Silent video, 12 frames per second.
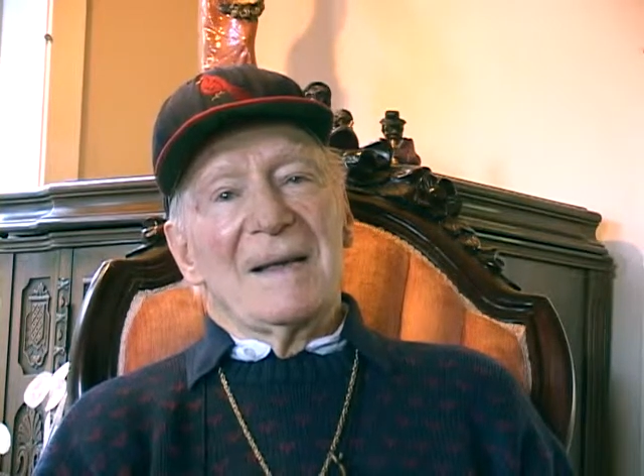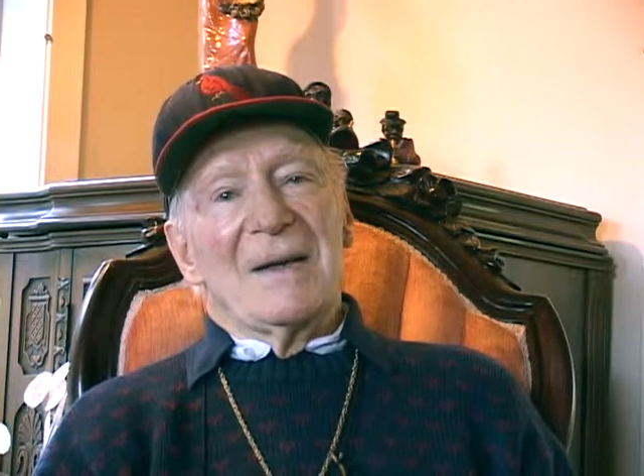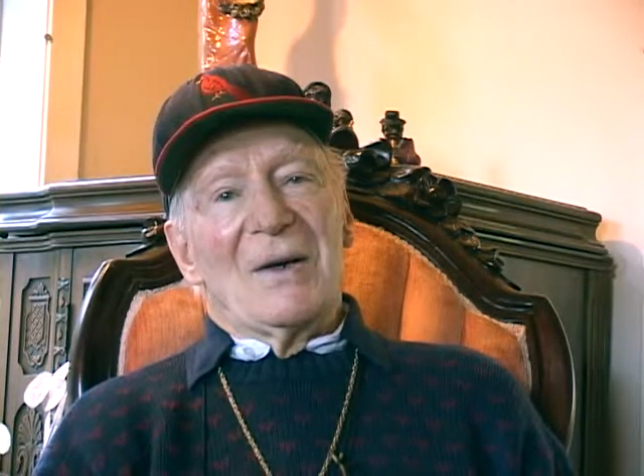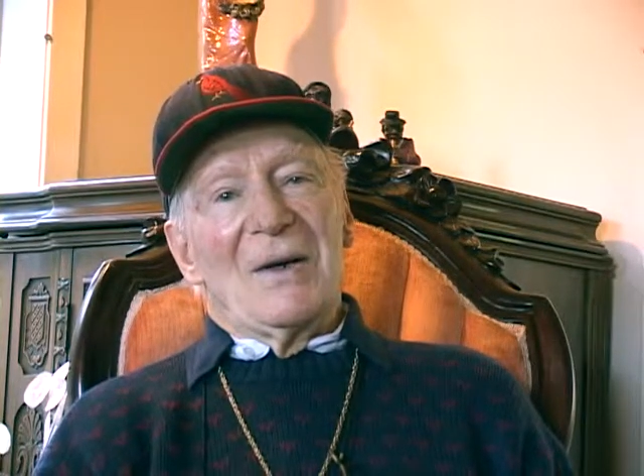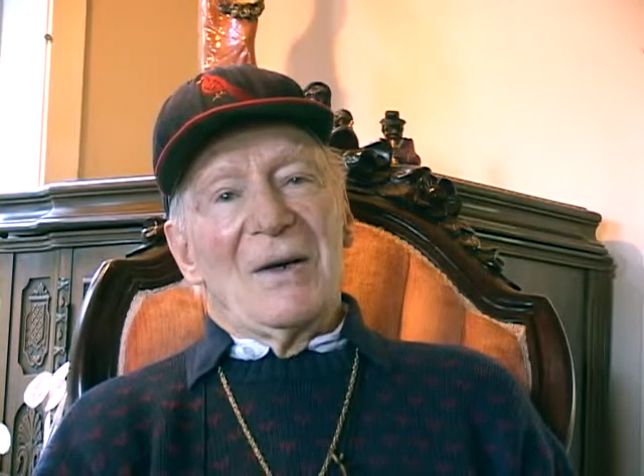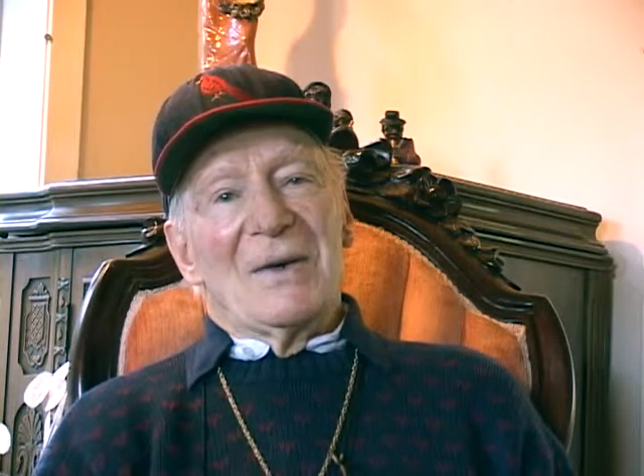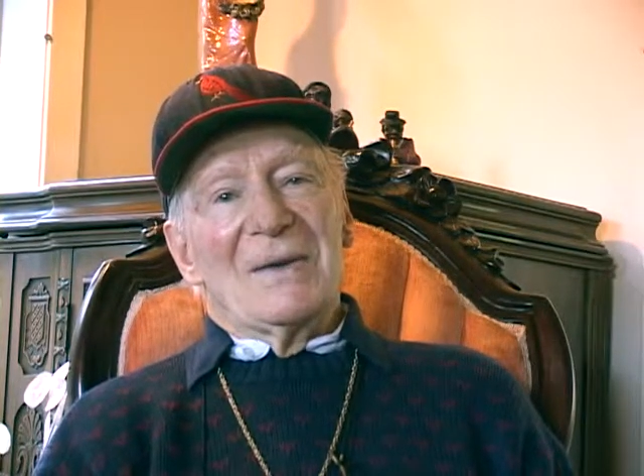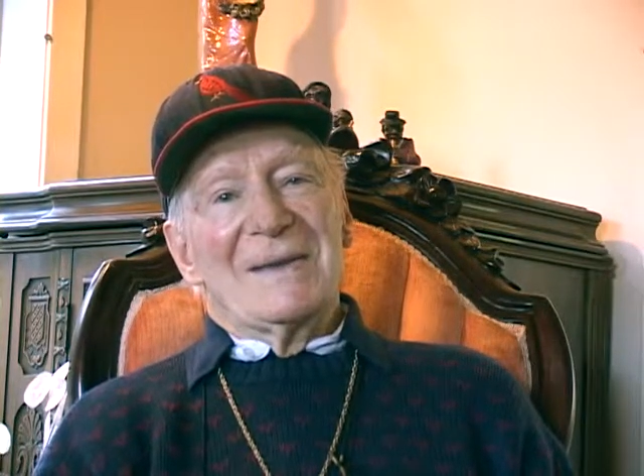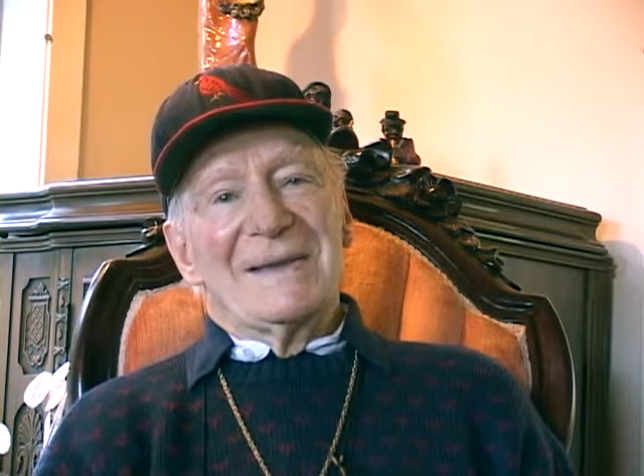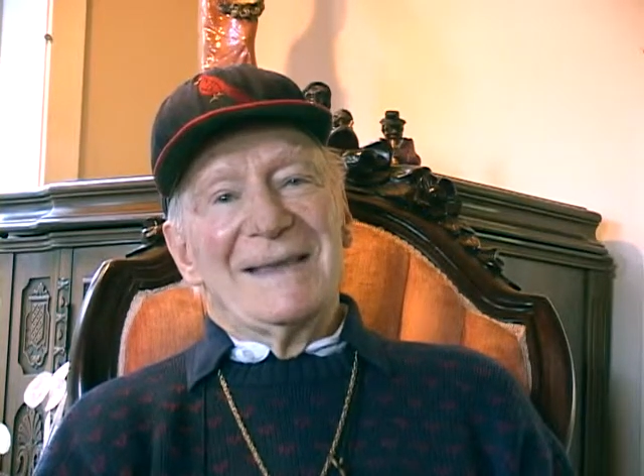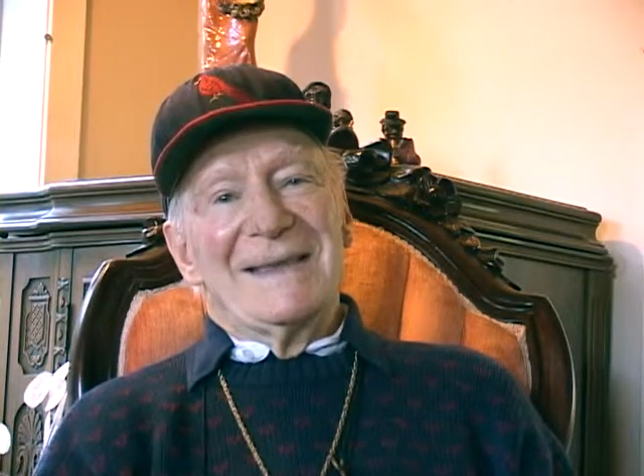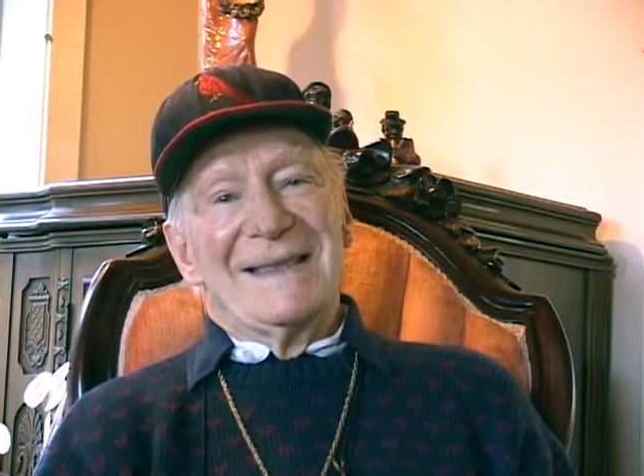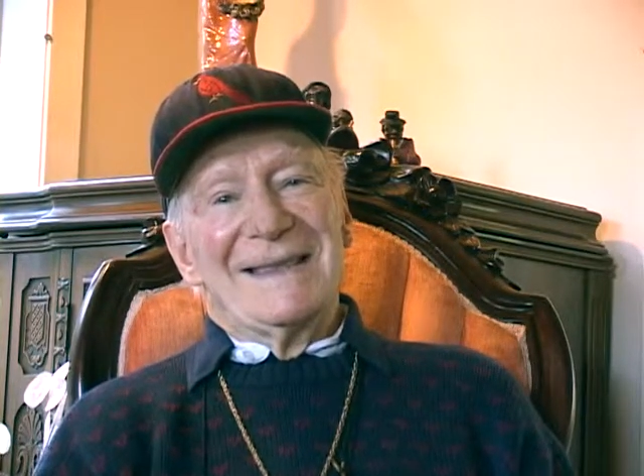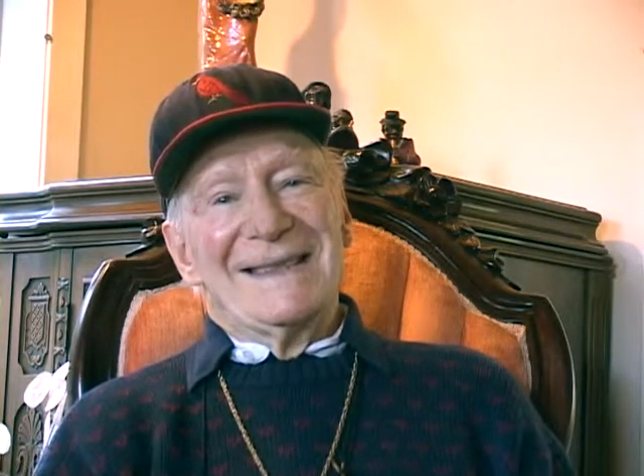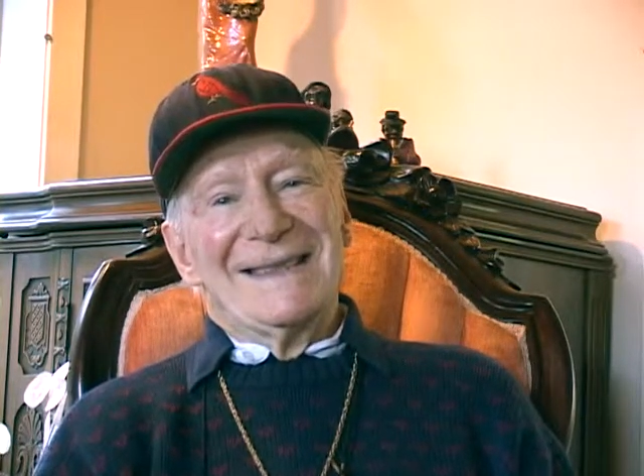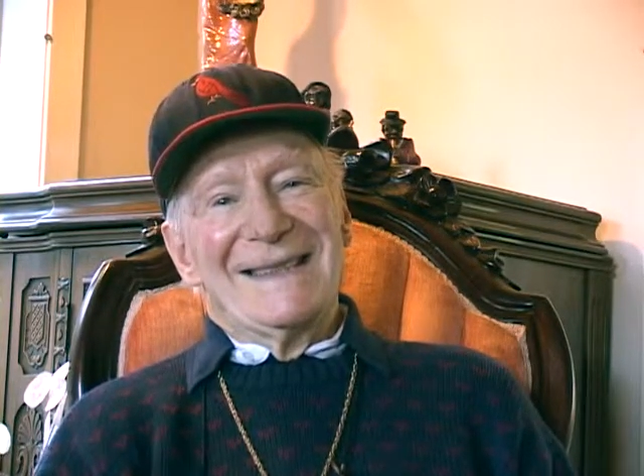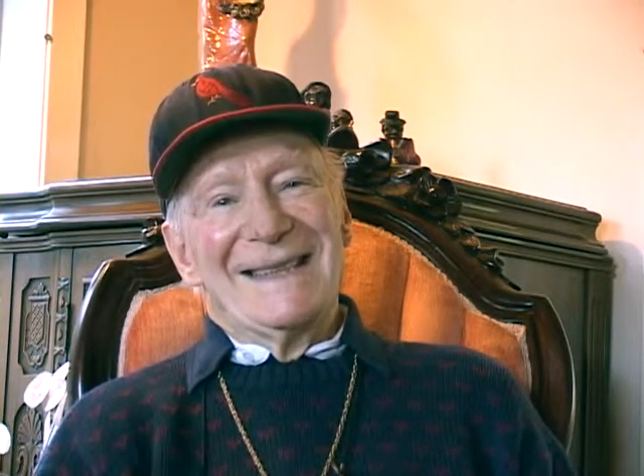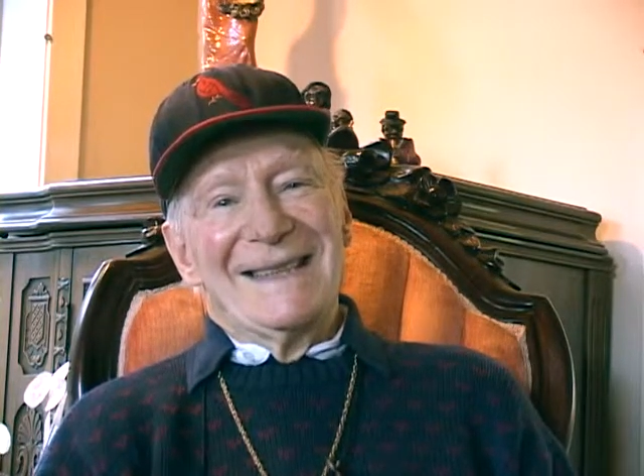Oh,
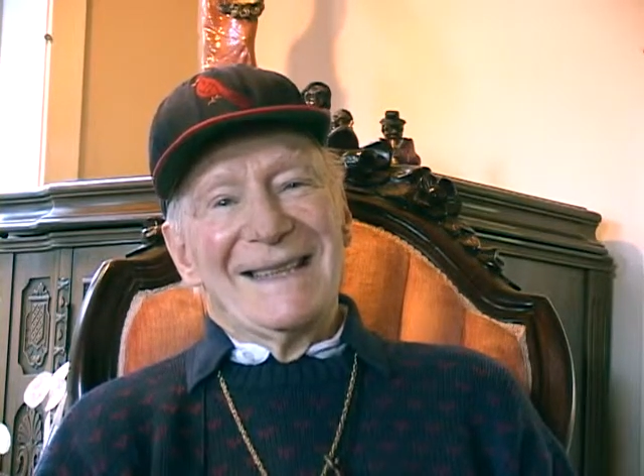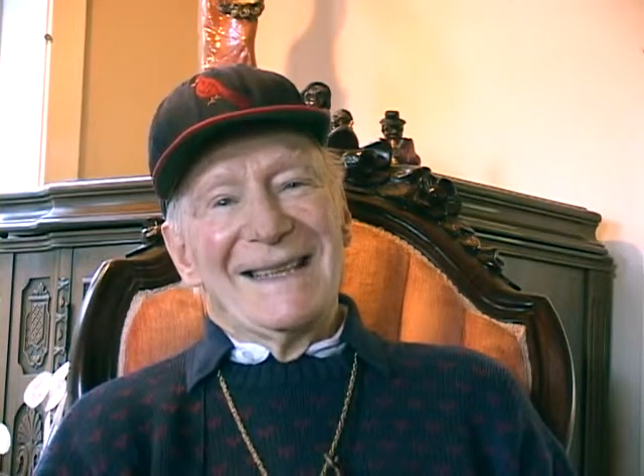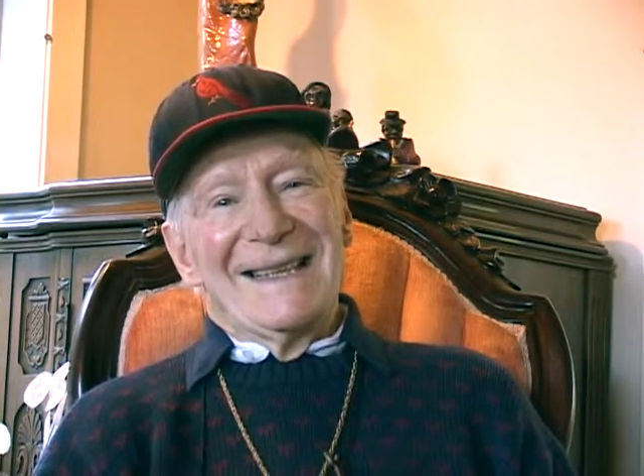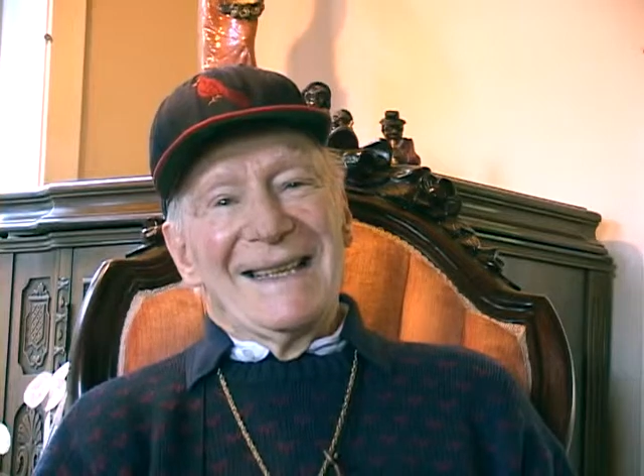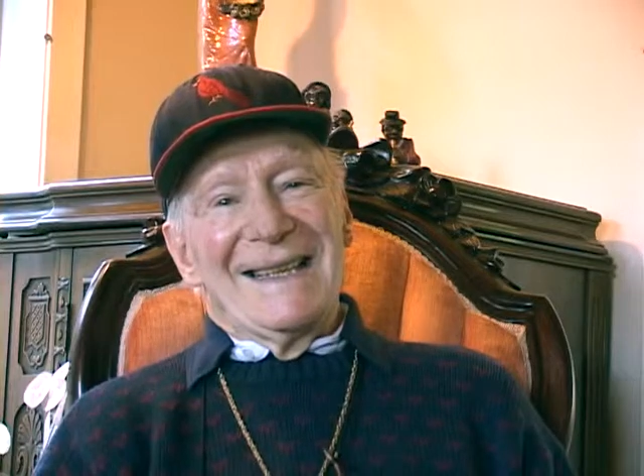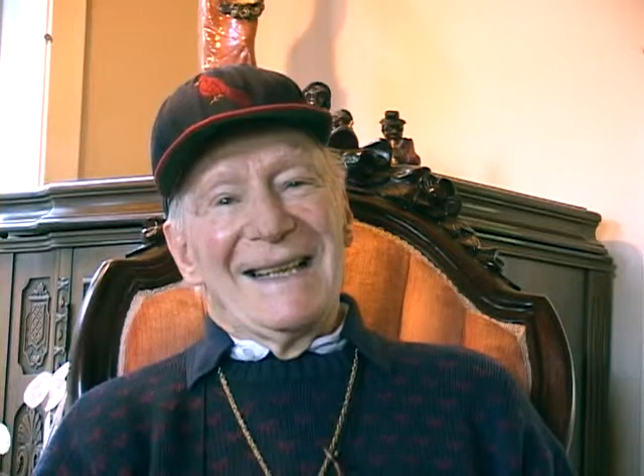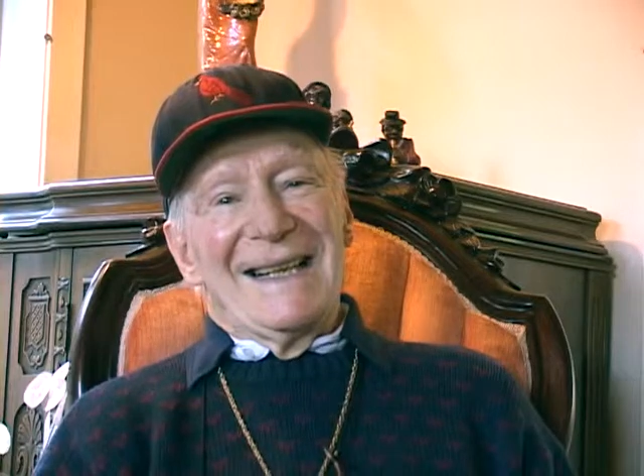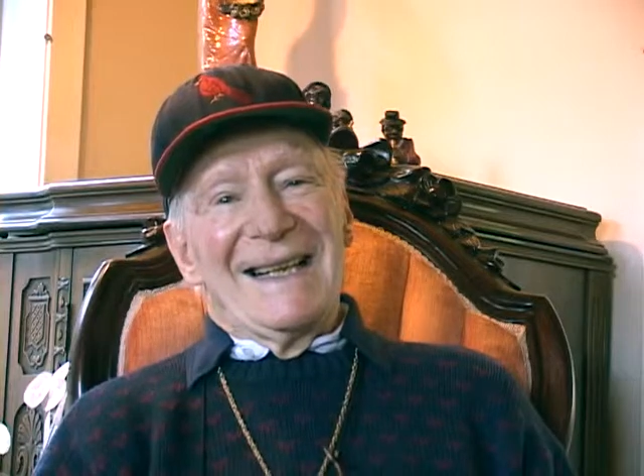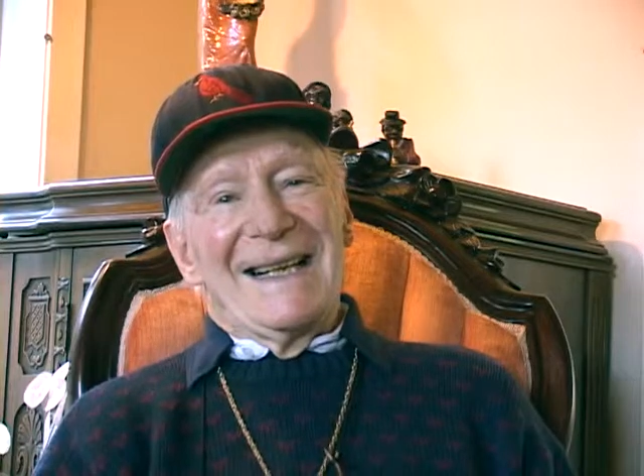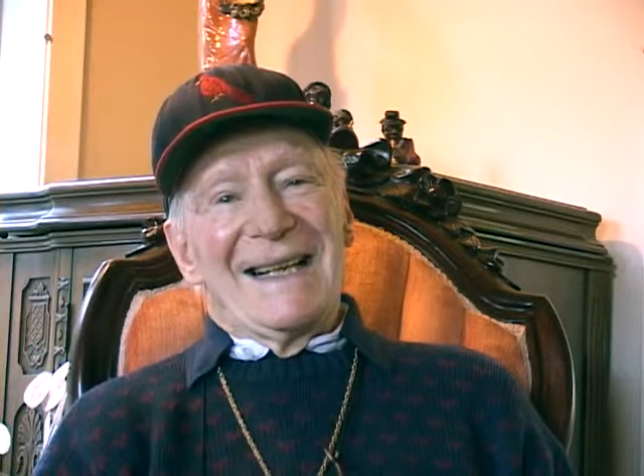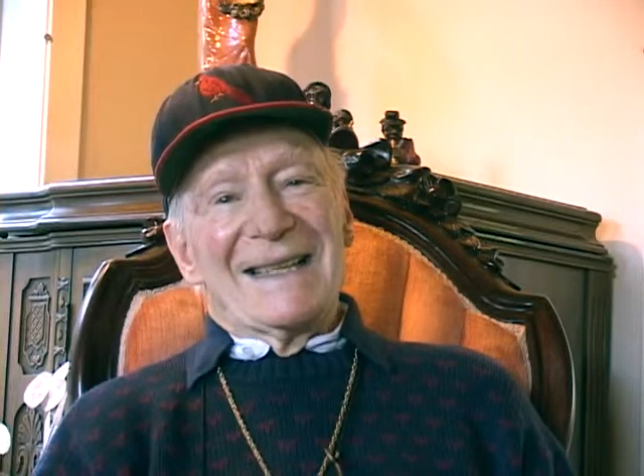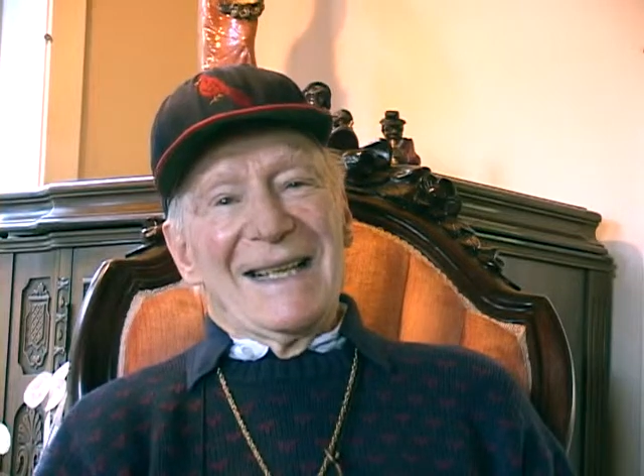I'll